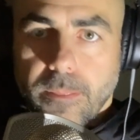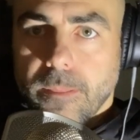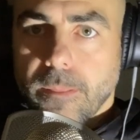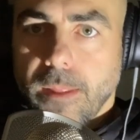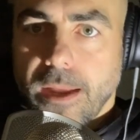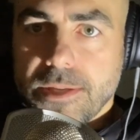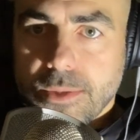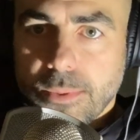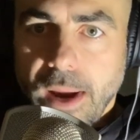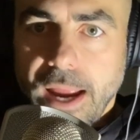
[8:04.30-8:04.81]

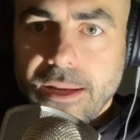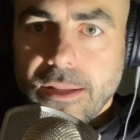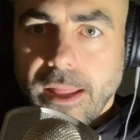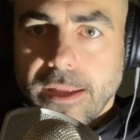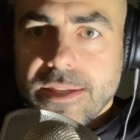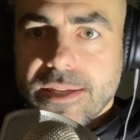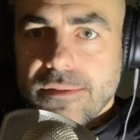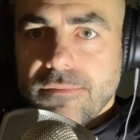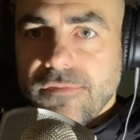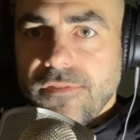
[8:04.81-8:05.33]
That's right.
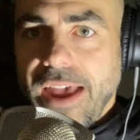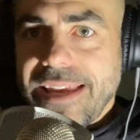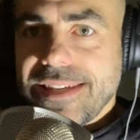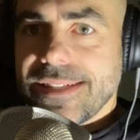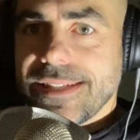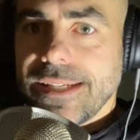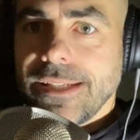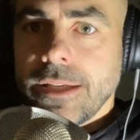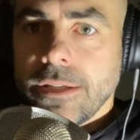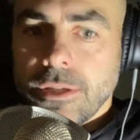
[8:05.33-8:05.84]
That's
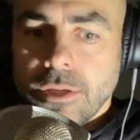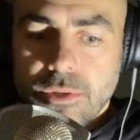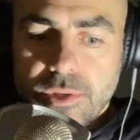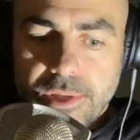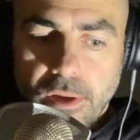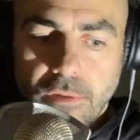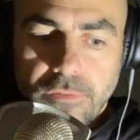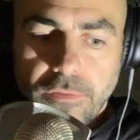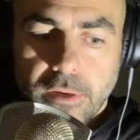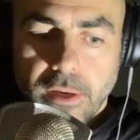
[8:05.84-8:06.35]
investing in
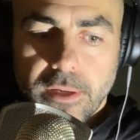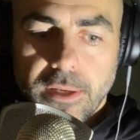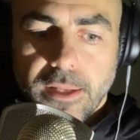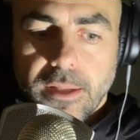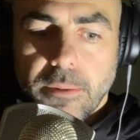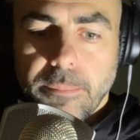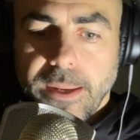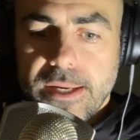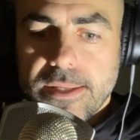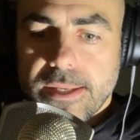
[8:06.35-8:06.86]
yourself on a
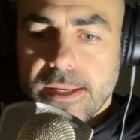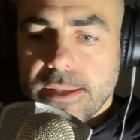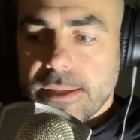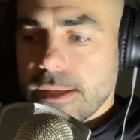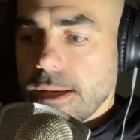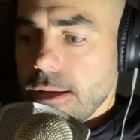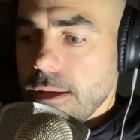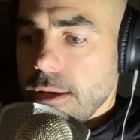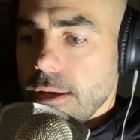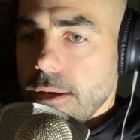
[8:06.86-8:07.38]
daily basis.
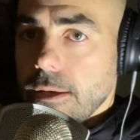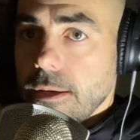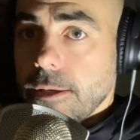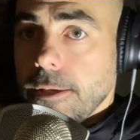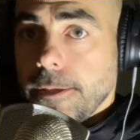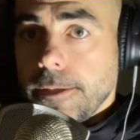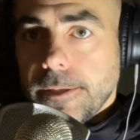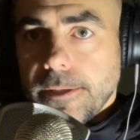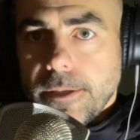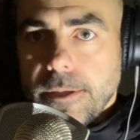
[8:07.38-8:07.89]

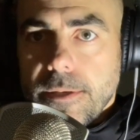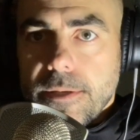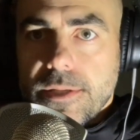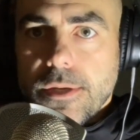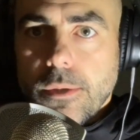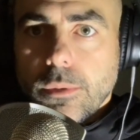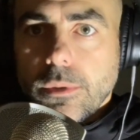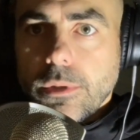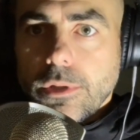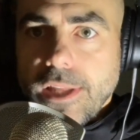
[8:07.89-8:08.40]

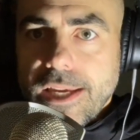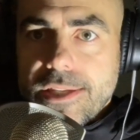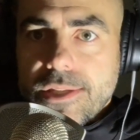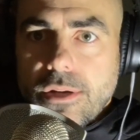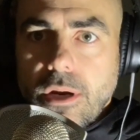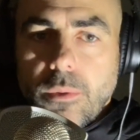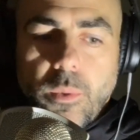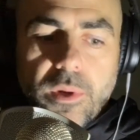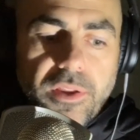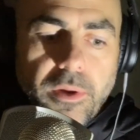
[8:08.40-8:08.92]
So let's
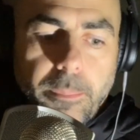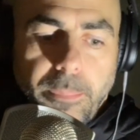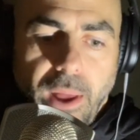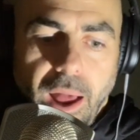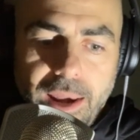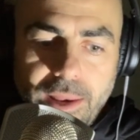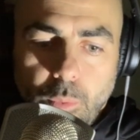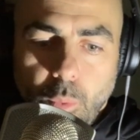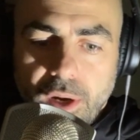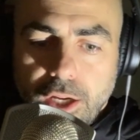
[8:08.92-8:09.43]
start with your
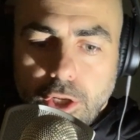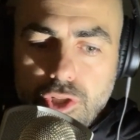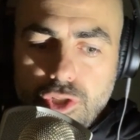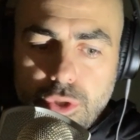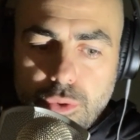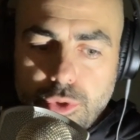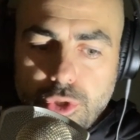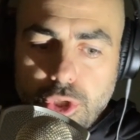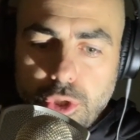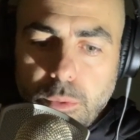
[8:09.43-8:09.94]
body. What could you
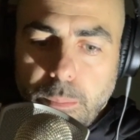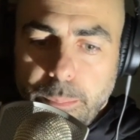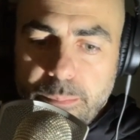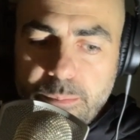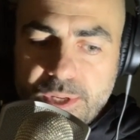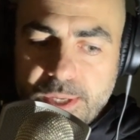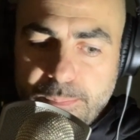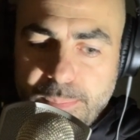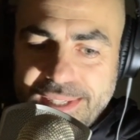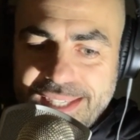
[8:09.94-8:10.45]
do
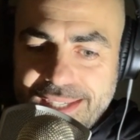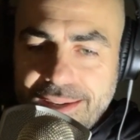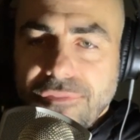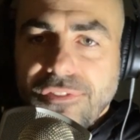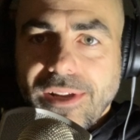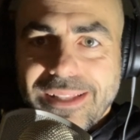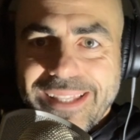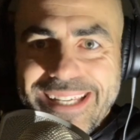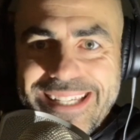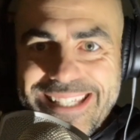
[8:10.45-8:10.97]

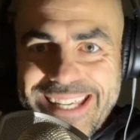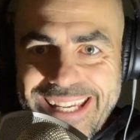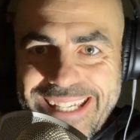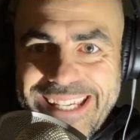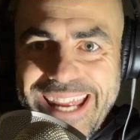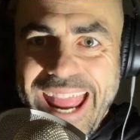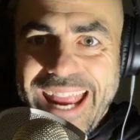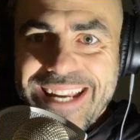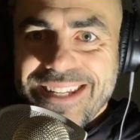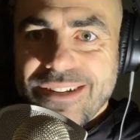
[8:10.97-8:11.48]
specifically
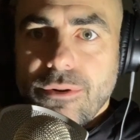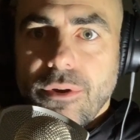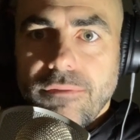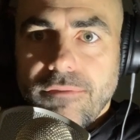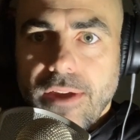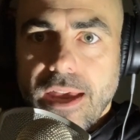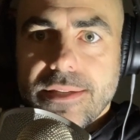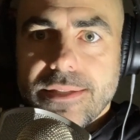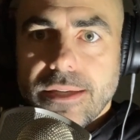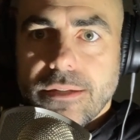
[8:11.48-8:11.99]
today to
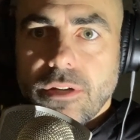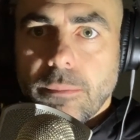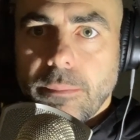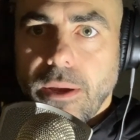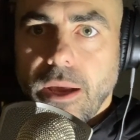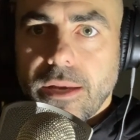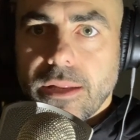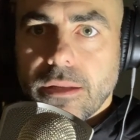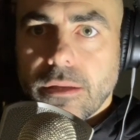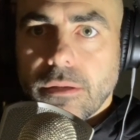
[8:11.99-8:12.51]
invest in your
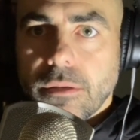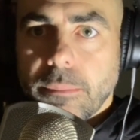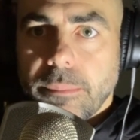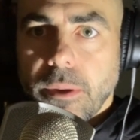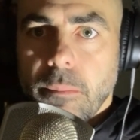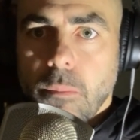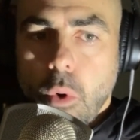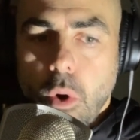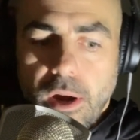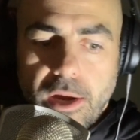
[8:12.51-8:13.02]
body a little
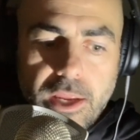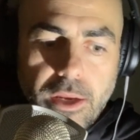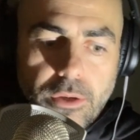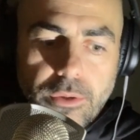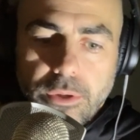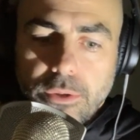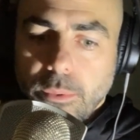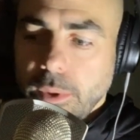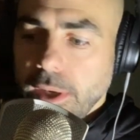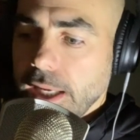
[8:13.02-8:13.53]
bit more?
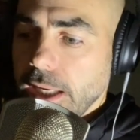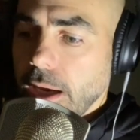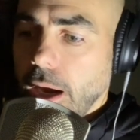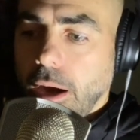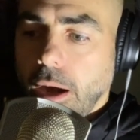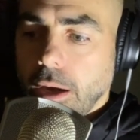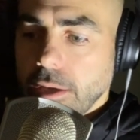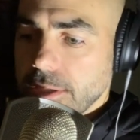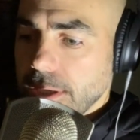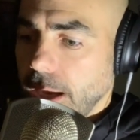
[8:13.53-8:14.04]
Here we
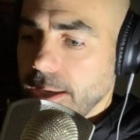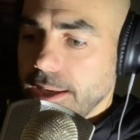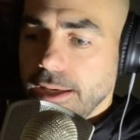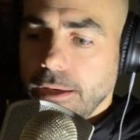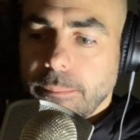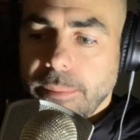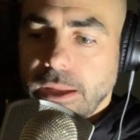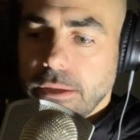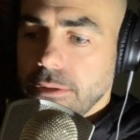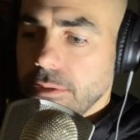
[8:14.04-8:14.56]
are talking
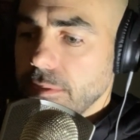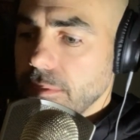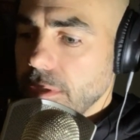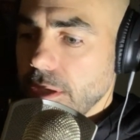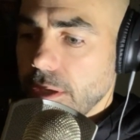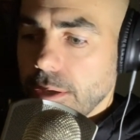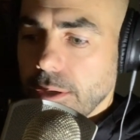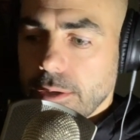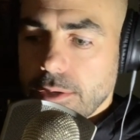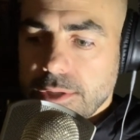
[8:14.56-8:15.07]
about New
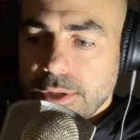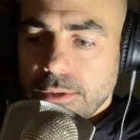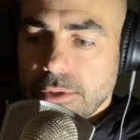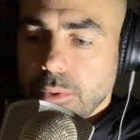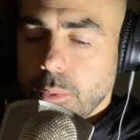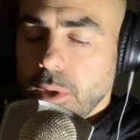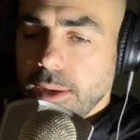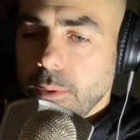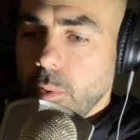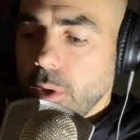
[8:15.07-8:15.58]
Year's. You're
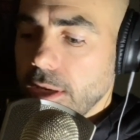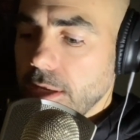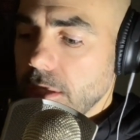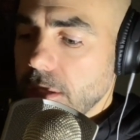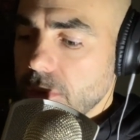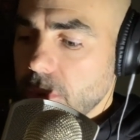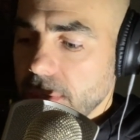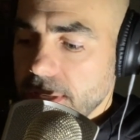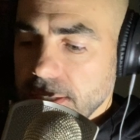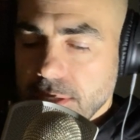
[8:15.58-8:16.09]
21,
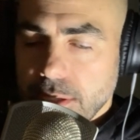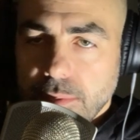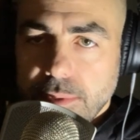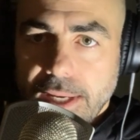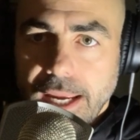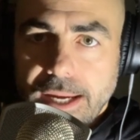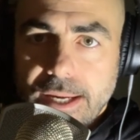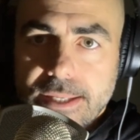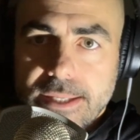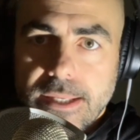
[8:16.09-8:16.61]
22
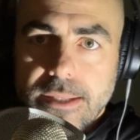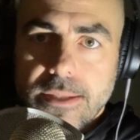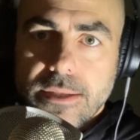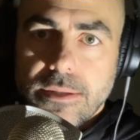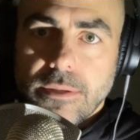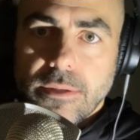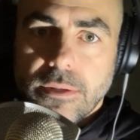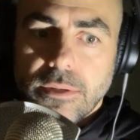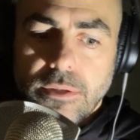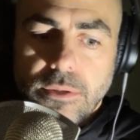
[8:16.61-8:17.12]
days
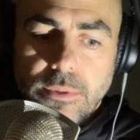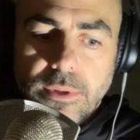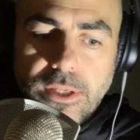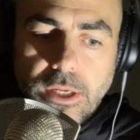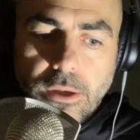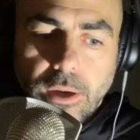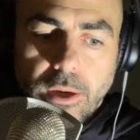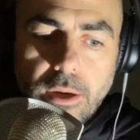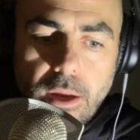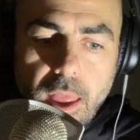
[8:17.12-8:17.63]
into the new
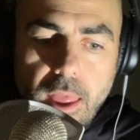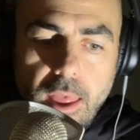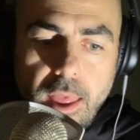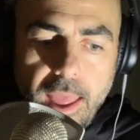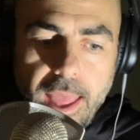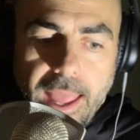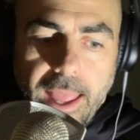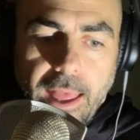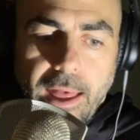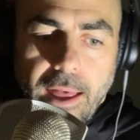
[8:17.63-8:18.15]
year.
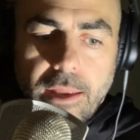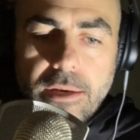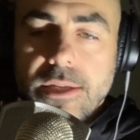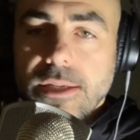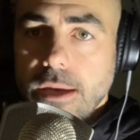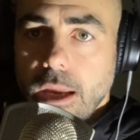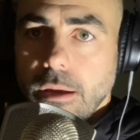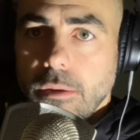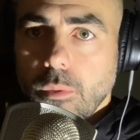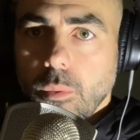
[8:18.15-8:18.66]
And
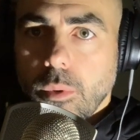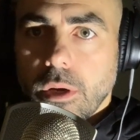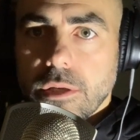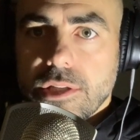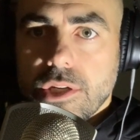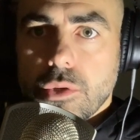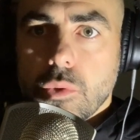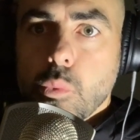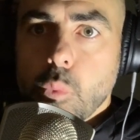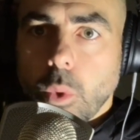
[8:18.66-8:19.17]

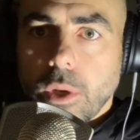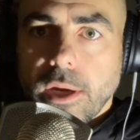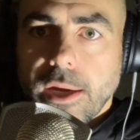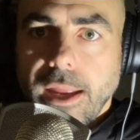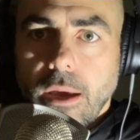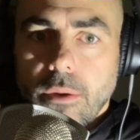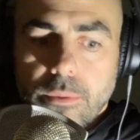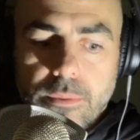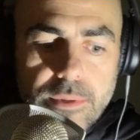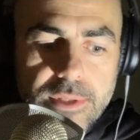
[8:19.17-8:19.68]
what's your
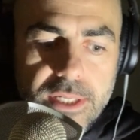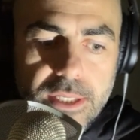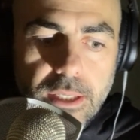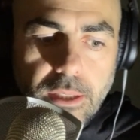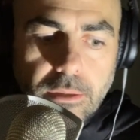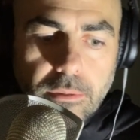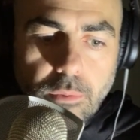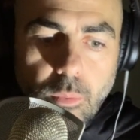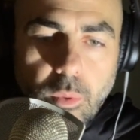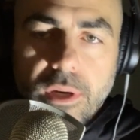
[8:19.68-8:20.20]
workout
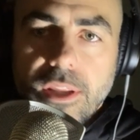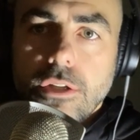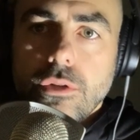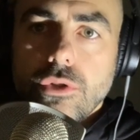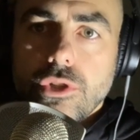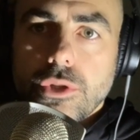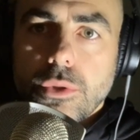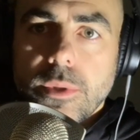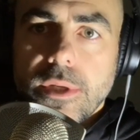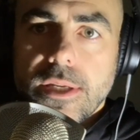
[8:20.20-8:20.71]
routine? What are you
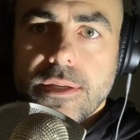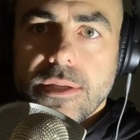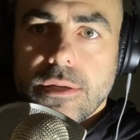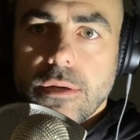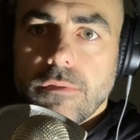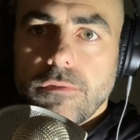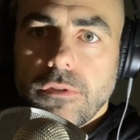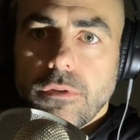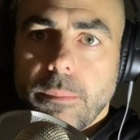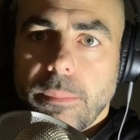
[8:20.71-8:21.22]
doing to
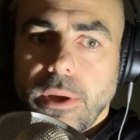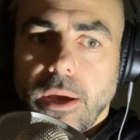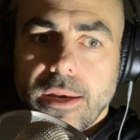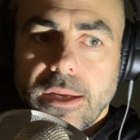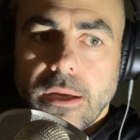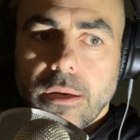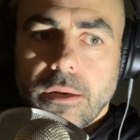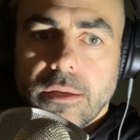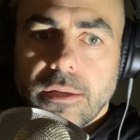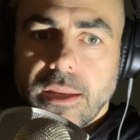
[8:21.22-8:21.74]
serve your
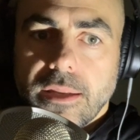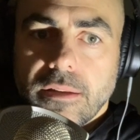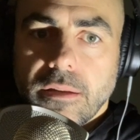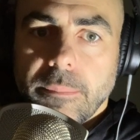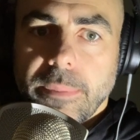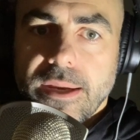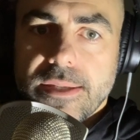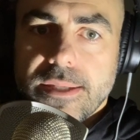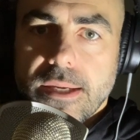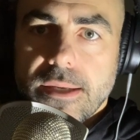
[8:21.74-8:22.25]
body on a daily
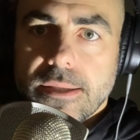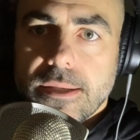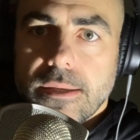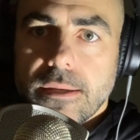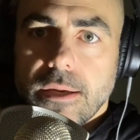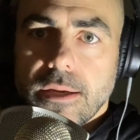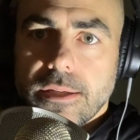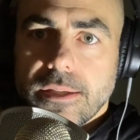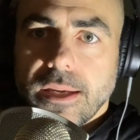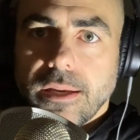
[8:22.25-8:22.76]
basis?
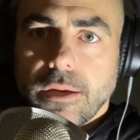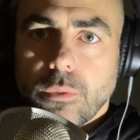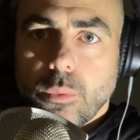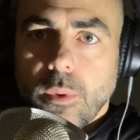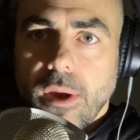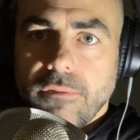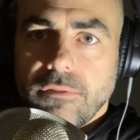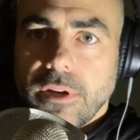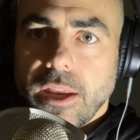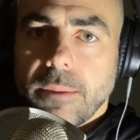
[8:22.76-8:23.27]
To get it
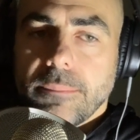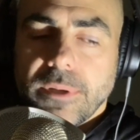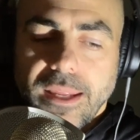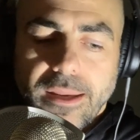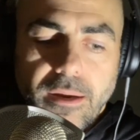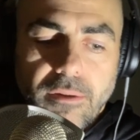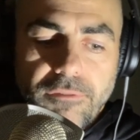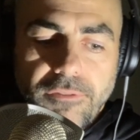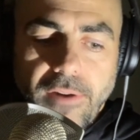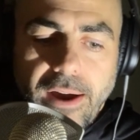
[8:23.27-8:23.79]
revved up,
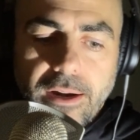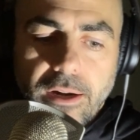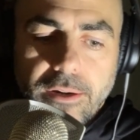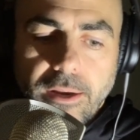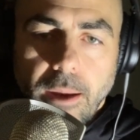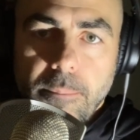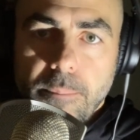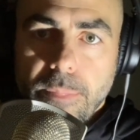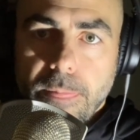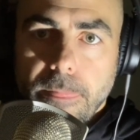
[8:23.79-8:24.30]
get it fired
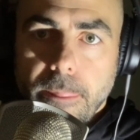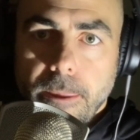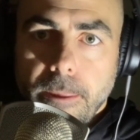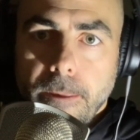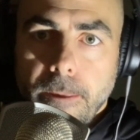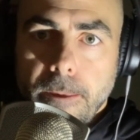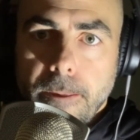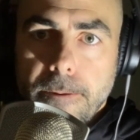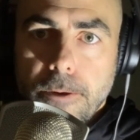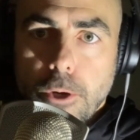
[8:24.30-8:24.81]
up?
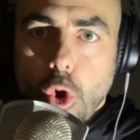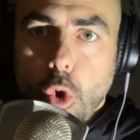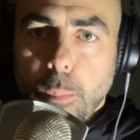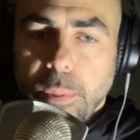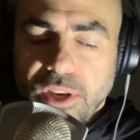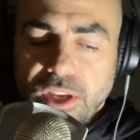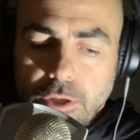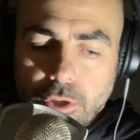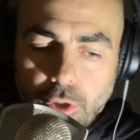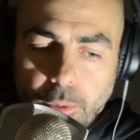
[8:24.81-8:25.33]
You're
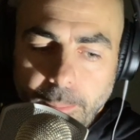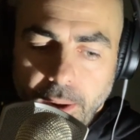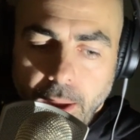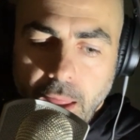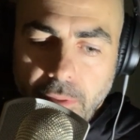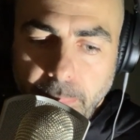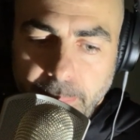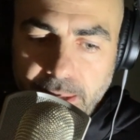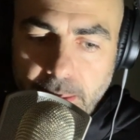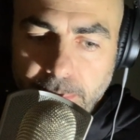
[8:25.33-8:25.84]
opening your
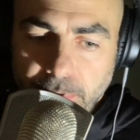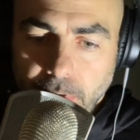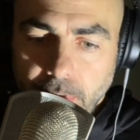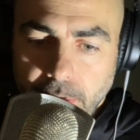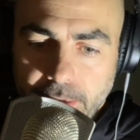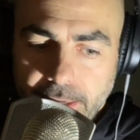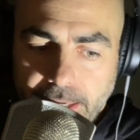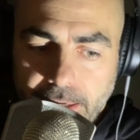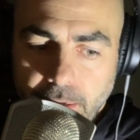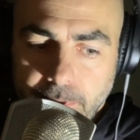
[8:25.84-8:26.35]
mouth, people, on
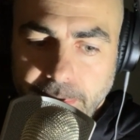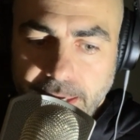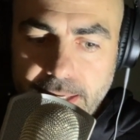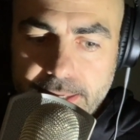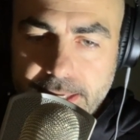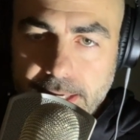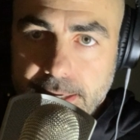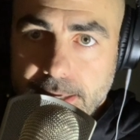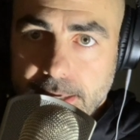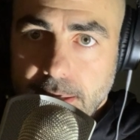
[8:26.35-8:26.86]
a daily
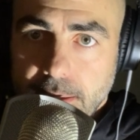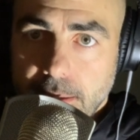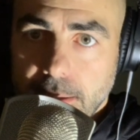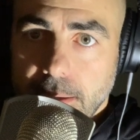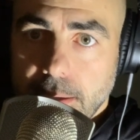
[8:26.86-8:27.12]
basis.